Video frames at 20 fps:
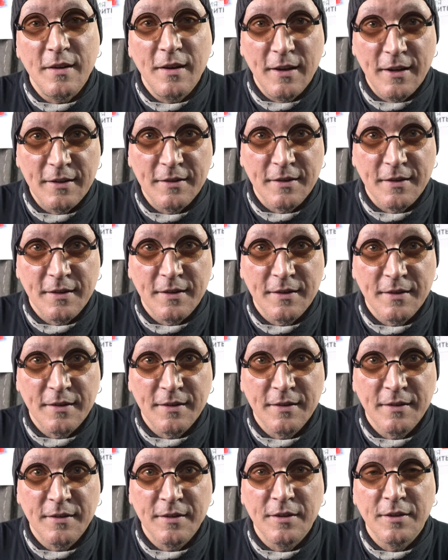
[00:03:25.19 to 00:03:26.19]
link
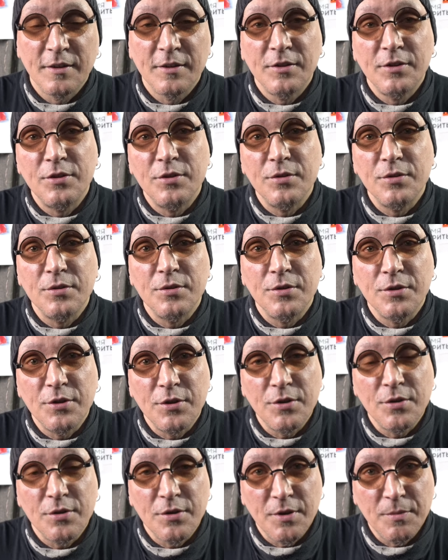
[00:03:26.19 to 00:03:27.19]
to
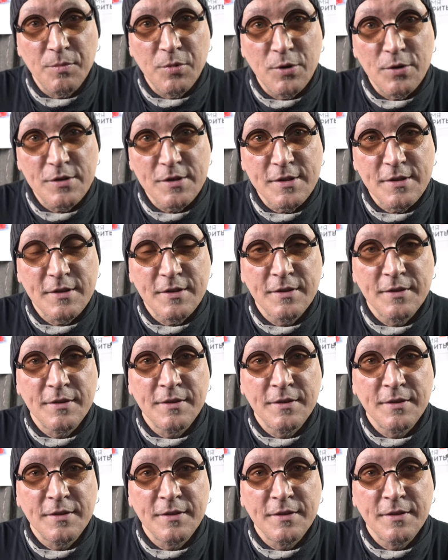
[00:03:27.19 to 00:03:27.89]
your repost